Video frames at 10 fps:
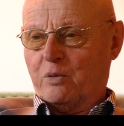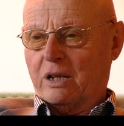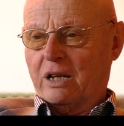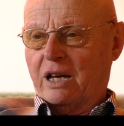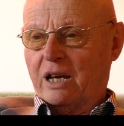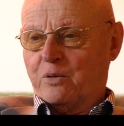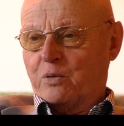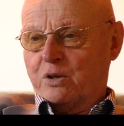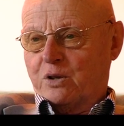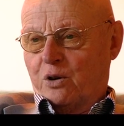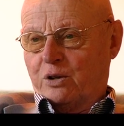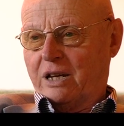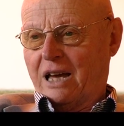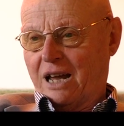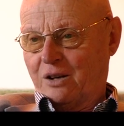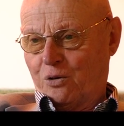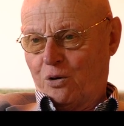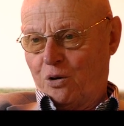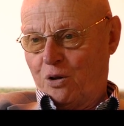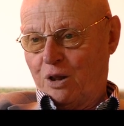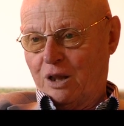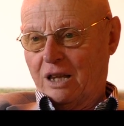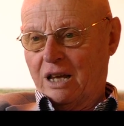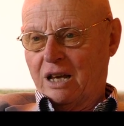Well, it was not at all.